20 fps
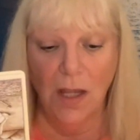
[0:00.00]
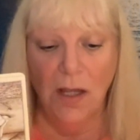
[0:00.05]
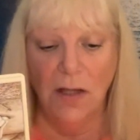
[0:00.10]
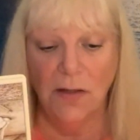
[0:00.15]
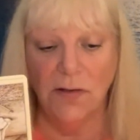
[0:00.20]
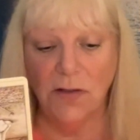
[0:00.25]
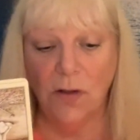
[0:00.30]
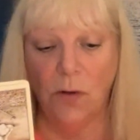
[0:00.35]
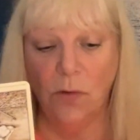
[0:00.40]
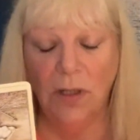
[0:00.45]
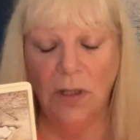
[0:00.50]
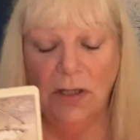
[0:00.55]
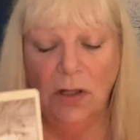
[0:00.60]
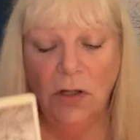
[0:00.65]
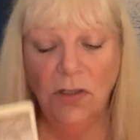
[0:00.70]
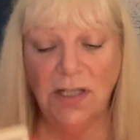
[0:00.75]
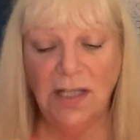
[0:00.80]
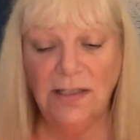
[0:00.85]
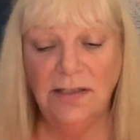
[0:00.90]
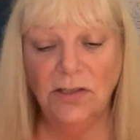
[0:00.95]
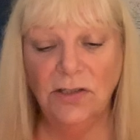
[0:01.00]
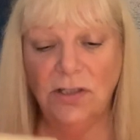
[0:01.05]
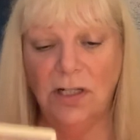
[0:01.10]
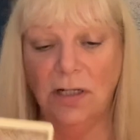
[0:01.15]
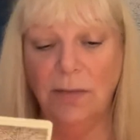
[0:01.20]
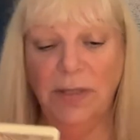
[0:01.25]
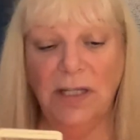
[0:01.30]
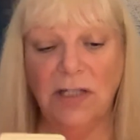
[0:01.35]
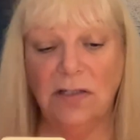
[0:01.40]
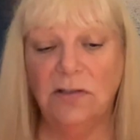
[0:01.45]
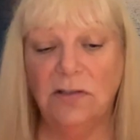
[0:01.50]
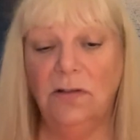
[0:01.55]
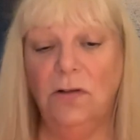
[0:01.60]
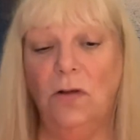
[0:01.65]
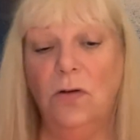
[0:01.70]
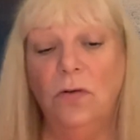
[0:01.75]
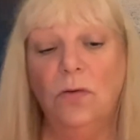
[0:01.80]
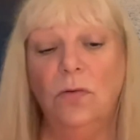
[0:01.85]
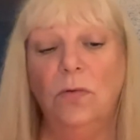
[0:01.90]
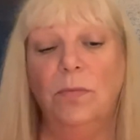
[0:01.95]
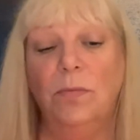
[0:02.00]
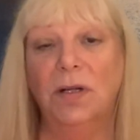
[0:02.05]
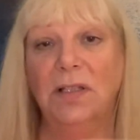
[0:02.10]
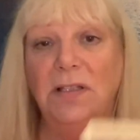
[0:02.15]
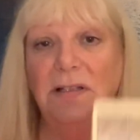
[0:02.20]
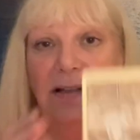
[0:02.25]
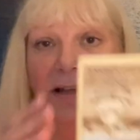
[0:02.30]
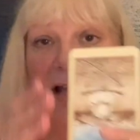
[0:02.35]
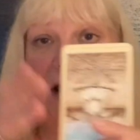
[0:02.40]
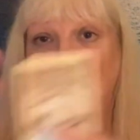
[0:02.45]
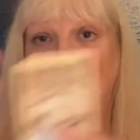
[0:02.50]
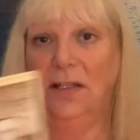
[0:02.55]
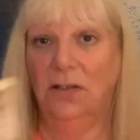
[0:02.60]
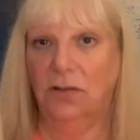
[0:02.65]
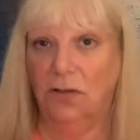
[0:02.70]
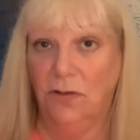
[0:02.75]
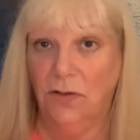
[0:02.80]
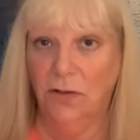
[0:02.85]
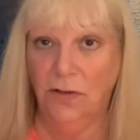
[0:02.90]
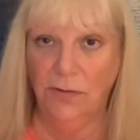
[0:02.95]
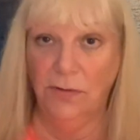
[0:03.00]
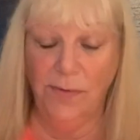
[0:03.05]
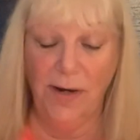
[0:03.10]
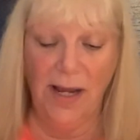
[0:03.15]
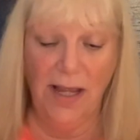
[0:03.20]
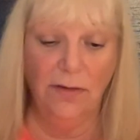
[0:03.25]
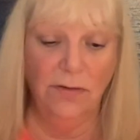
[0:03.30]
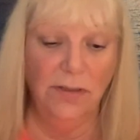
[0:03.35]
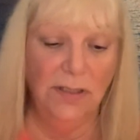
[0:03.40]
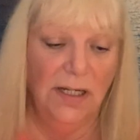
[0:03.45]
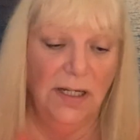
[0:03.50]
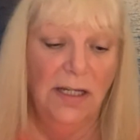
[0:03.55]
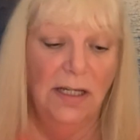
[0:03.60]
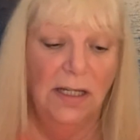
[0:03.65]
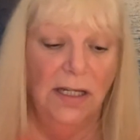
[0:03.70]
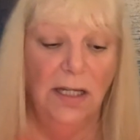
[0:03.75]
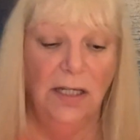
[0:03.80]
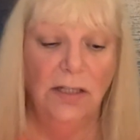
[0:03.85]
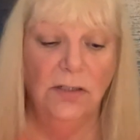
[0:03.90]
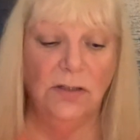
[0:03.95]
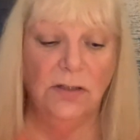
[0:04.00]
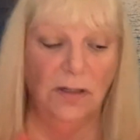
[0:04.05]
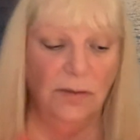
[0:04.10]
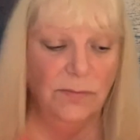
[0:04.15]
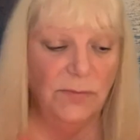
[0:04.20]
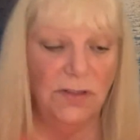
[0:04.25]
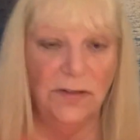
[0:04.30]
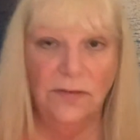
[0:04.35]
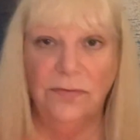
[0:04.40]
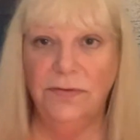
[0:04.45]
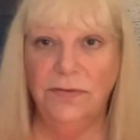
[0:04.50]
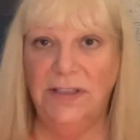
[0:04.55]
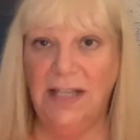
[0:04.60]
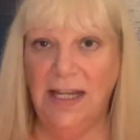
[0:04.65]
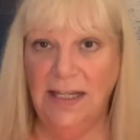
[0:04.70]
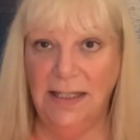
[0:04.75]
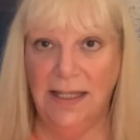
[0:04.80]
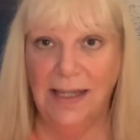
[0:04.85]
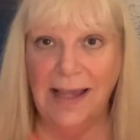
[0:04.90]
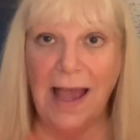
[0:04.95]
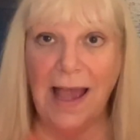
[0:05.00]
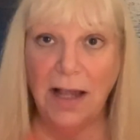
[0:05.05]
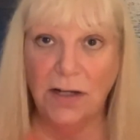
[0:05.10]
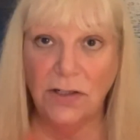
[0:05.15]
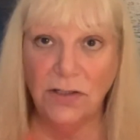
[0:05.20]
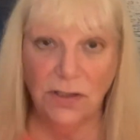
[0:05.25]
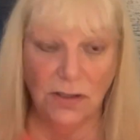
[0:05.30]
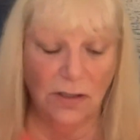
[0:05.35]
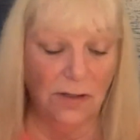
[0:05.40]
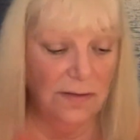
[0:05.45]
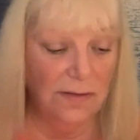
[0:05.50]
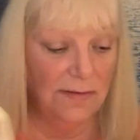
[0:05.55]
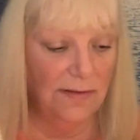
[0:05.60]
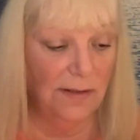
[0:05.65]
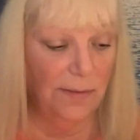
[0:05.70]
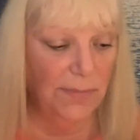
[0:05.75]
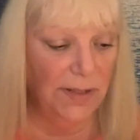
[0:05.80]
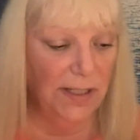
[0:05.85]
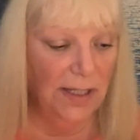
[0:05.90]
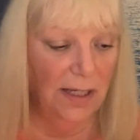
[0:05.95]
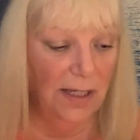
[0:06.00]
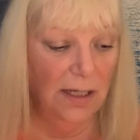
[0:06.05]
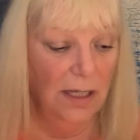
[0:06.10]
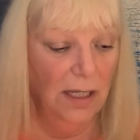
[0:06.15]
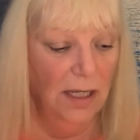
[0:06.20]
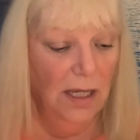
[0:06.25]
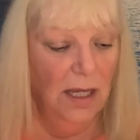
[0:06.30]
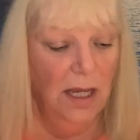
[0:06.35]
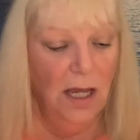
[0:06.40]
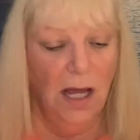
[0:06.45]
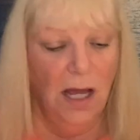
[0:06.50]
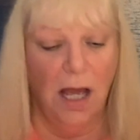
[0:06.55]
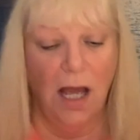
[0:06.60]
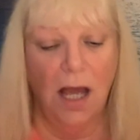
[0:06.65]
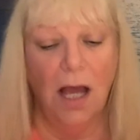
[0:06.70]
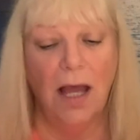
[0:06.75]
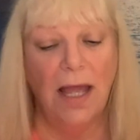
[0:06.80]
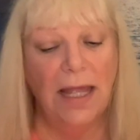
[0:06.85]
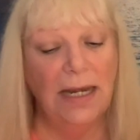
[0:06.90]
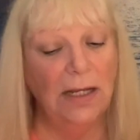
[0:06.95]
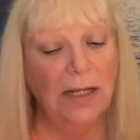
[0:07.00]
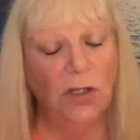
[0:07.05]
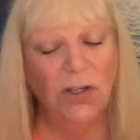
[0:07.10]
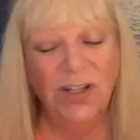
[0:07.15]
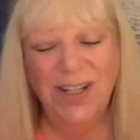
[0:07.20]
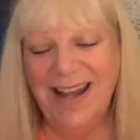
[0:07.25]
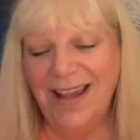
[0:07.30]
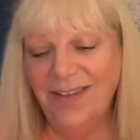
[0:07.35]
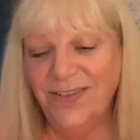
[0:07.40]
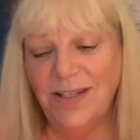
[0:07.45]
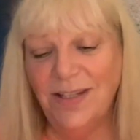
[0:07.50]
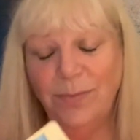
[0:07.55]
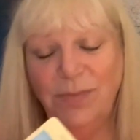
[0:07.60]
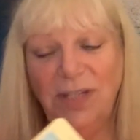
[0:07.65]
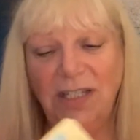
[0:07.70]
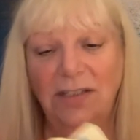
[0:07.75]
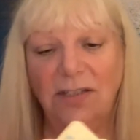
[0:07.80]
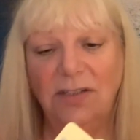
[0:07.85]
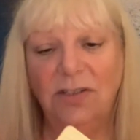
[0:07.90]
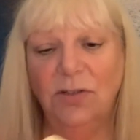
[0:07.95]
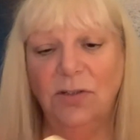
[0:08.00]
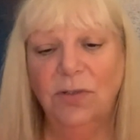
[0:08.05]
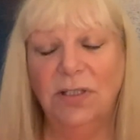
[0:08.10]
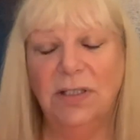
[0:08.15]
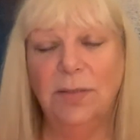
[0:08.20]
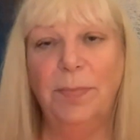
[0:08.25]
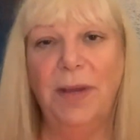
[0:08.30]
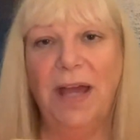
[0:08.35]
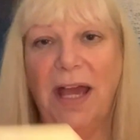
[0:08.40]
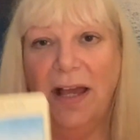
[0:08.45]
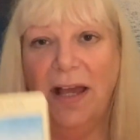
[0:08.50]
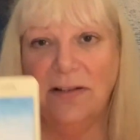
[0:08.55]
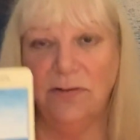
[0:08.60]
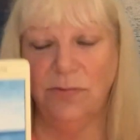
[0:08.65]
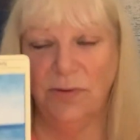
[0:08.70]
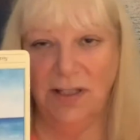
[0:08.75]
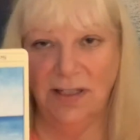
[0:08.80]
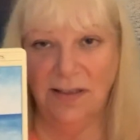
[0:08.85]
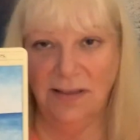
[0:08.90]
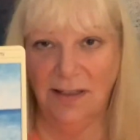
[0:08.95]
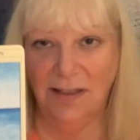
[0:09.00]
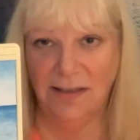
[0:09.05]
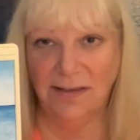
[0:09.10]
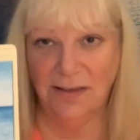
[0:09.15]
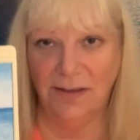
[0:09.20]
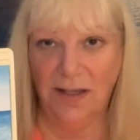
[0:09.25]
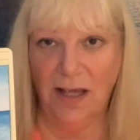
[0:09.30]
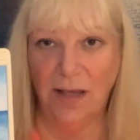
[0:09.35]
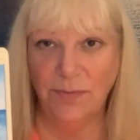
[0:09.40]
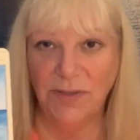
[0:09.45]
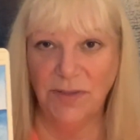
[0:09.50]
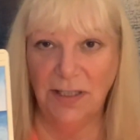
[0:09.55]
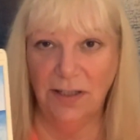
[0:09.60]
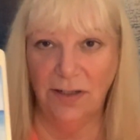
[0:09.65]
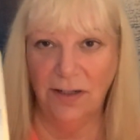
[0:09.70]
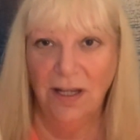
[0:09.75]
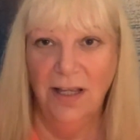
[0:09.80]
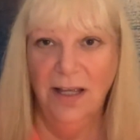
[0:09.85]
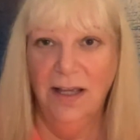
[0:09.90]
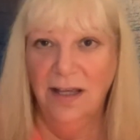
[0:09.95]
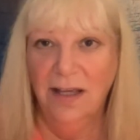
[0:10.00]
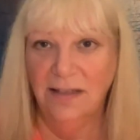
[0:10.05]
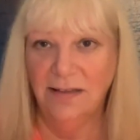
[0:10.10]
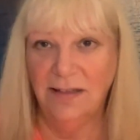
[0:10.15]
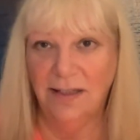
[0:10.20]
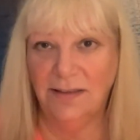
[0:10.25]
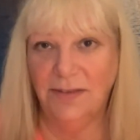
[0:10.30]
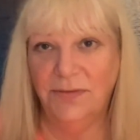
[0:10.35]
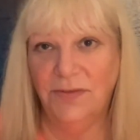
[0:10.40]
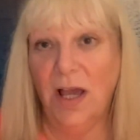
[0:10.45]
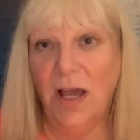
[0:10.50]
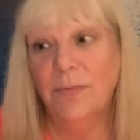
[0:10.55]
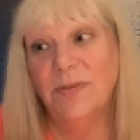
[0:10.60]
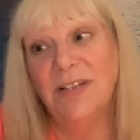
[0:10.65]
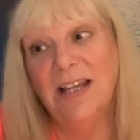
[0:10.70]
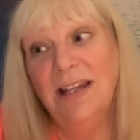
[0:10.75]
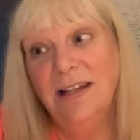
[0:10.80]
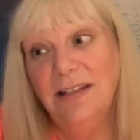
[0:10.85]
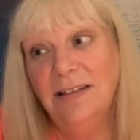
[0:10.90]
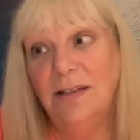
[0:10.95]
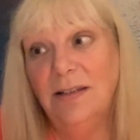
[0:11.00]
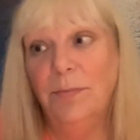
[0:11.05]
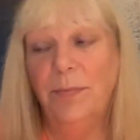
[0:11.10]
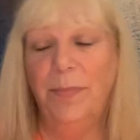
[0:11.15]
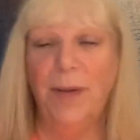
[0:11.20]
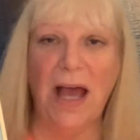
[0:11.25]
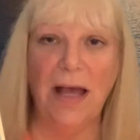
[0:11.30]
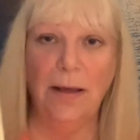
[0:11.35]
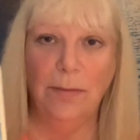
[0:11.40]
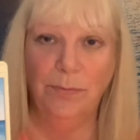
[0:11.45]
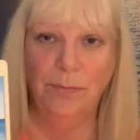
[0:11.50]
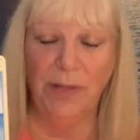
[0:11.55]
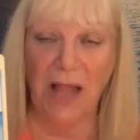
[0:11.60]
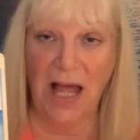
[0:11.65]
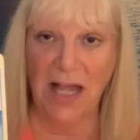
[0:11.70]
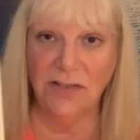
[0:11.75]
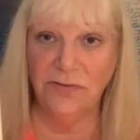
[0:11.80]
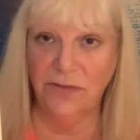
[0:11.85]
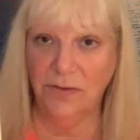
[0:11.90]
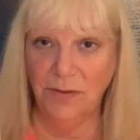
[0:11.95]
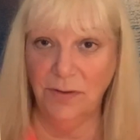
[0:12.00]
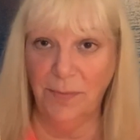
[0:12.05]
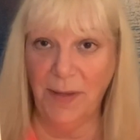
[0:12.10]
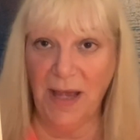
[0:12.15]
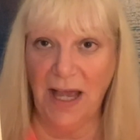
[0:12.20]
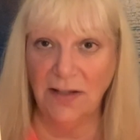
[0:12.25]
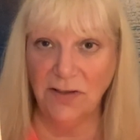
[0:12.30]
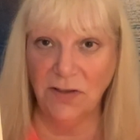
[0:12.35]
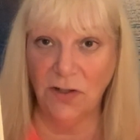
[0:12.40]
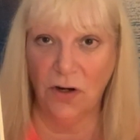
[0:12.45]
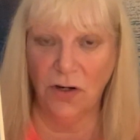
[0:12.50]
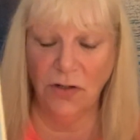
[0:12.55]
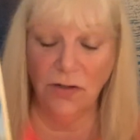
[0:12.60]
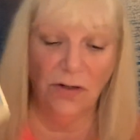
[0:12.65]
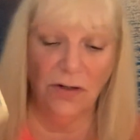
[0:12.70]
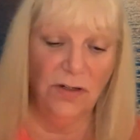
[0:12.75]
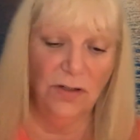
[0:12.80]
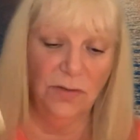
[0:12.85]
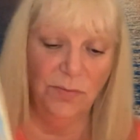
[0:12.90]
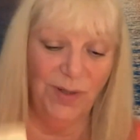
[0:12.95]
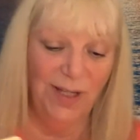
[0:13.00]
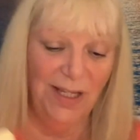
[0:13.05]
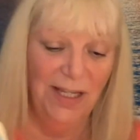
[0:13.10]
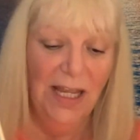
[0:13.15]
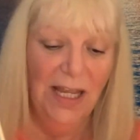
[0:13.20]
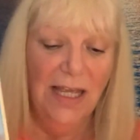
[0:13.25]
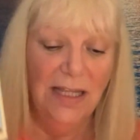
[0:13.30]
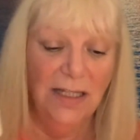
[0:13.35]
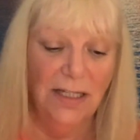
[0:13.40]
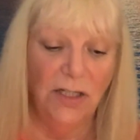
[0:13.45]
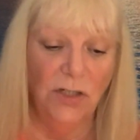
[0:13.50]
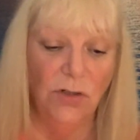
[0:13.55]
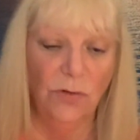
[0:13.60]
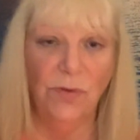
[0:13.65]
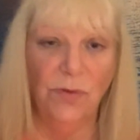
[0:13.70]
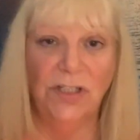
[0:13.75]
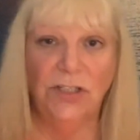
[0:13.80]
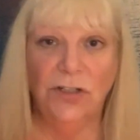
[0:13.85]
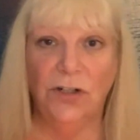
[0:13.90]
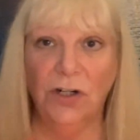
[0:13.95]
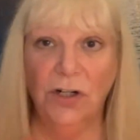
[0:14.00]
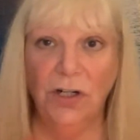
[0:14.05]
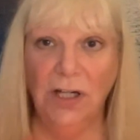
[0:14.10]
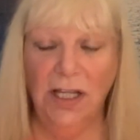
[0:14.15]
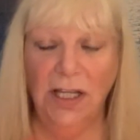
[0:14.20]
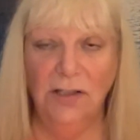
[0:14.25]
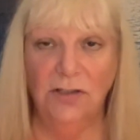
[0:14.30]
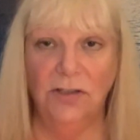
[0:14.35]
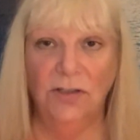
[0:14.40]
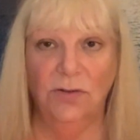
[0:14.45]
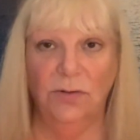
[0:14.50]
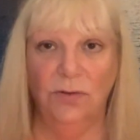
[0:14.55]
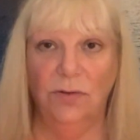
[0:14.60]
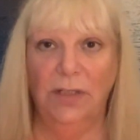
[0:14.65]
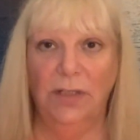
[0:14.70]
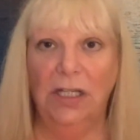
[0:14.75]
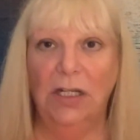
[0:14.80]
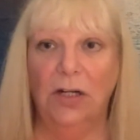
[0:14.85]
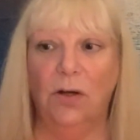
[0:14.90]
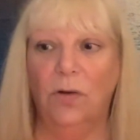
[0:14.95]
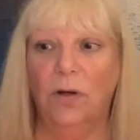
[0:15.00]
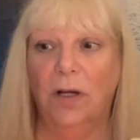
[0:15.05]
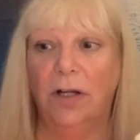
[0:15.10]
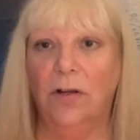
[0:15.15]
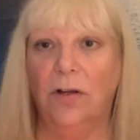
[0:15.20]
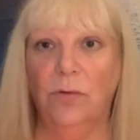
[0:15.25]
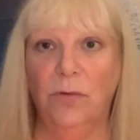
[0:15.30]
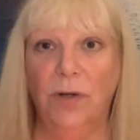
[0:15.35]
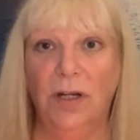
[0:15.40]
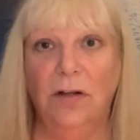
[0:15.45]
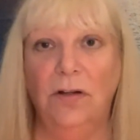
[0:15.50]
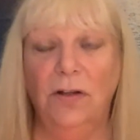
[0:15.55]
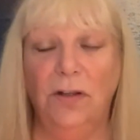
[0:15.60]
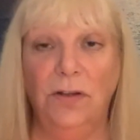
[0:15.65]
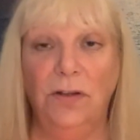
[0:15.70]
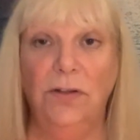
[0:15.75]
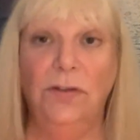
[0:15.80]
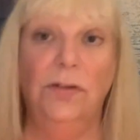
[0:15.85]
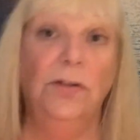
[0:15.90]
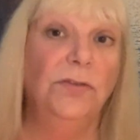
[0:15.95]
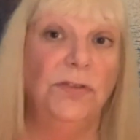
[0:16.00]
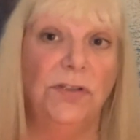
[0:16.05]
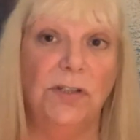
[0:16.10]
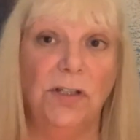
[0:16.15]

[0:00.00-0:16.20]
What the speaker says: So it looks like there's going to be a slow but steady turnaround in terms of taking action on something. And it could have something to do with the past with the Six of Cups here. Six of Cups is the blast from the past card, or it could be that you're returning to, you know, a career you used